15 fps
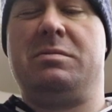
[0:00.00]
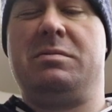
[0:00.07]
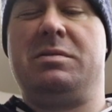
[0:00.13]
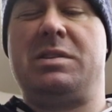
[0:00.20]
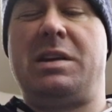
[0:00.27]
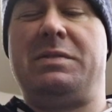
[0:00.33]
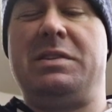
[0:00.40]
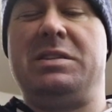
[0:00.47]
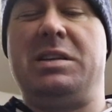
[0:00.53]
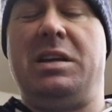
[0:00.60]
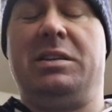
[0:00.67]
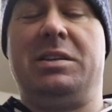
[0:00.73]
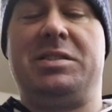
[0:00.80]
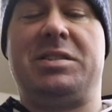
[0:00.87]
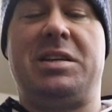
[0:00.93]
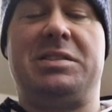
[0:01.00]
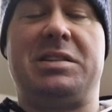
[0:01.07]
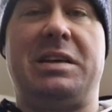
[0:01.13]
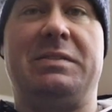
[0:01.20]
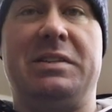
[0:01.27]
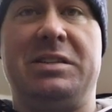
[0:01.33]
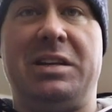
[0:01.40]
seventeen, let's say
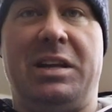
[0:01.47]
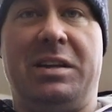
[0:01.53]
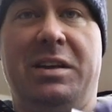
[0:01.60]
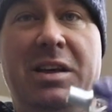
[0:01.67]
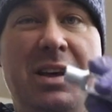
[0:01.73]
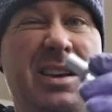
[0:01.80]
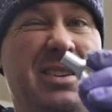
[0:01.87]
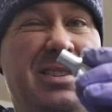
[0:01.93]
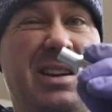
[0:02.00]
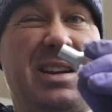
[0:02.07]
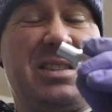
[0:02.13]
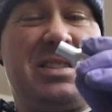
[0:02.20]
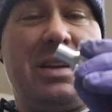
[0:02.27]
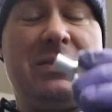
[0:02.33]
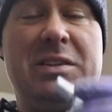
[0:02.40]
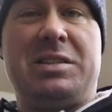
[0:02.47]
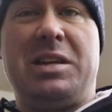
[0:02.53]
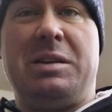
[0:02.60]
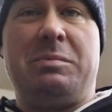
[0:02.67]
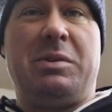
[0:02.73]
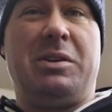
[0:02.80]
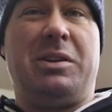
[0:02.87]
seventeen. So I got
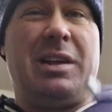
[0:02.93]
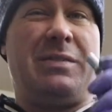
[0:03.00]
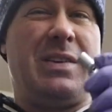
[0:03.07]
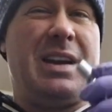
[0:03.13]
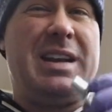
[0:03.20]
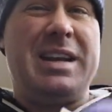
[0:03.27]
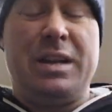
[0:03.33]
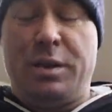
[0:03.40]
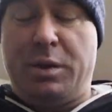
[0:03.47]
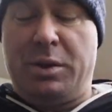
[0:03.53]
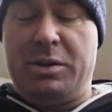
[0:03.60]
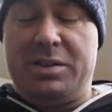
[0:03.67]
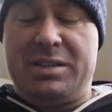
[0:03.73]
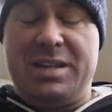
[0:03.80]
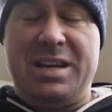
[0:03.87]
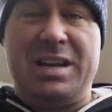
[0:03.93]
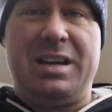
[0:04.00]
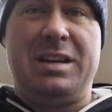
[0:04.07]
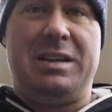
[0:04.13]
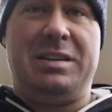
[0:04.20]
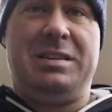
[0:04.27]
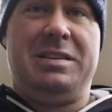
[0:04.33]
seventeen mil. If I need
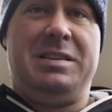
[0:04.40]
thirteen,